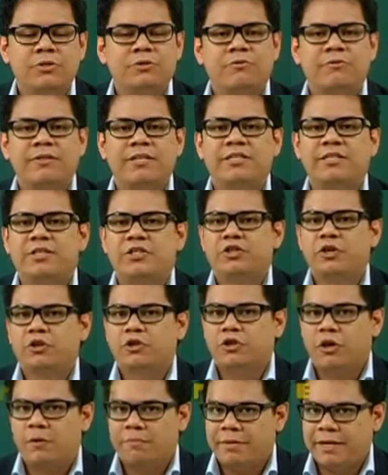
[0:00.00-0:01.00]
So this is your
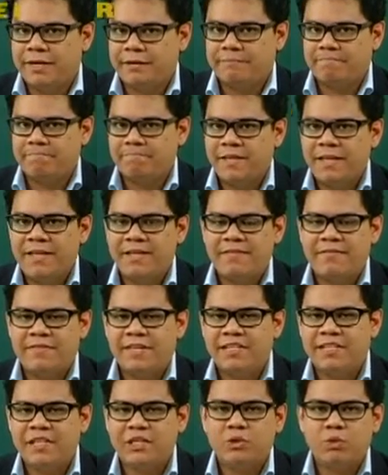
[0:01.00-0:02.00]
topic.
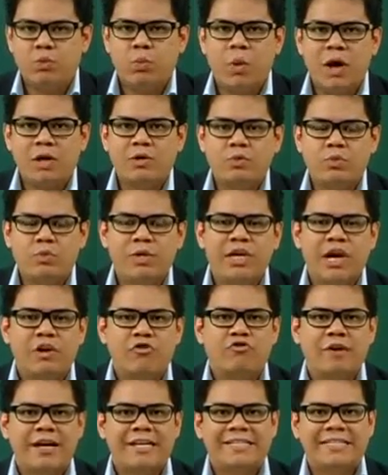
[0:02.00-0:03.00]
This is what we
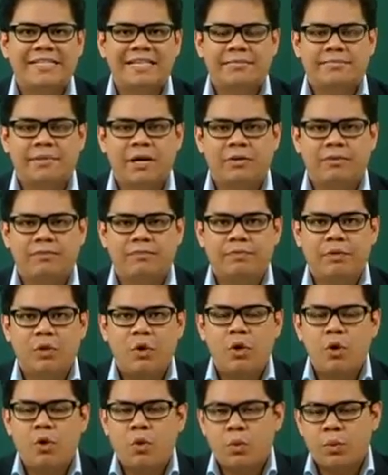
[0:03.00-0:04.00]
are writing about.
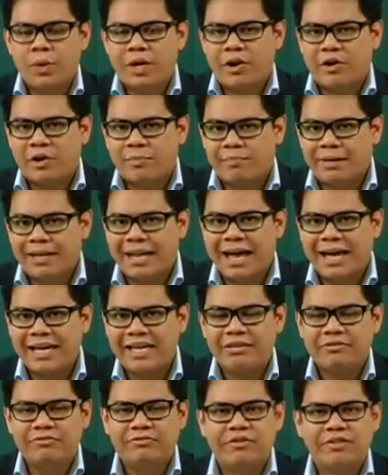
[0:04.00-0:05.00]
We are
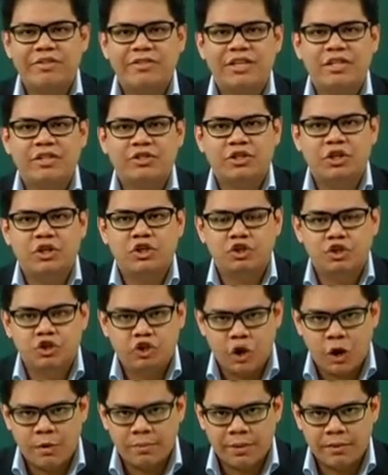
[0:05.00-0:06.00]
applying for this
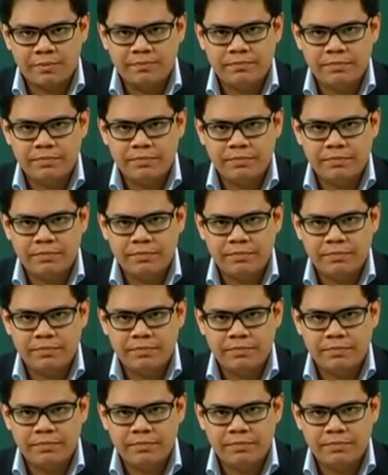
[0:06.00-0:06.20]
job.